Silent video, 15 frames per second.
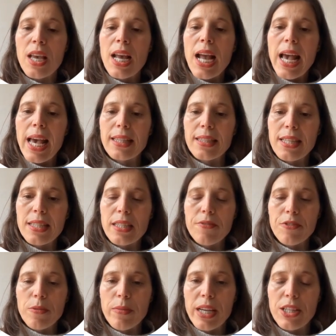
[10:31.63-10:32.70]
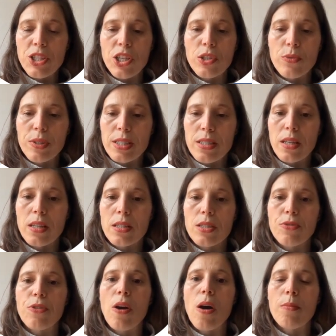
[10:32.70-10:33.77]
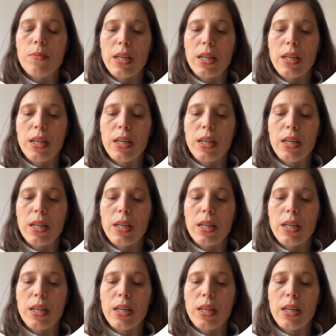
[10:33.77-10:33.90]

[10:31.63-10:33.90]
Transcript: And this information results from